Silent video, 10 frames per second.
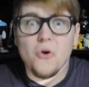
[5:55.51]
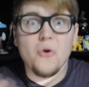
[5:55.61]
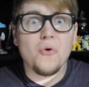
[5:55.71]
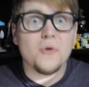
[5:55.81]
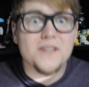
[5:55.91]

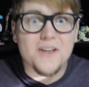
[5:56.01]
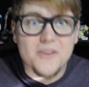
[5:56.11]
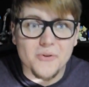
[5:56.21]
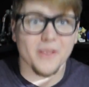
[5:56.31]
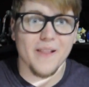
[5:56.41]
whole
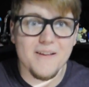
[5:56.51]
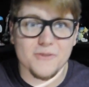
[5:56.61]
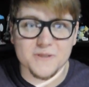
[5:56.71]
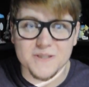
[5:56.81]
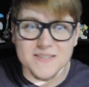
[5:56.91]
nother
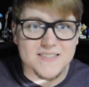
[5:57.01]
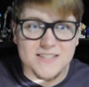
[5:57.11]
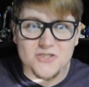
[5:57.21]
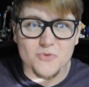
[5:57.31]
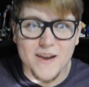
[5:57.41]
level to
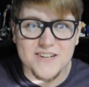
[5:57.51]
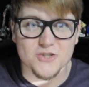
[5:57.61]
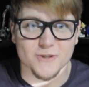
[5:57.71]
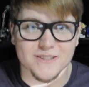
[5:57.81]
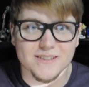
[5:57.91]
this
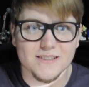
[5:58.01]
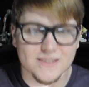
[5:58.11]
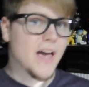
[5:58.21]
situation.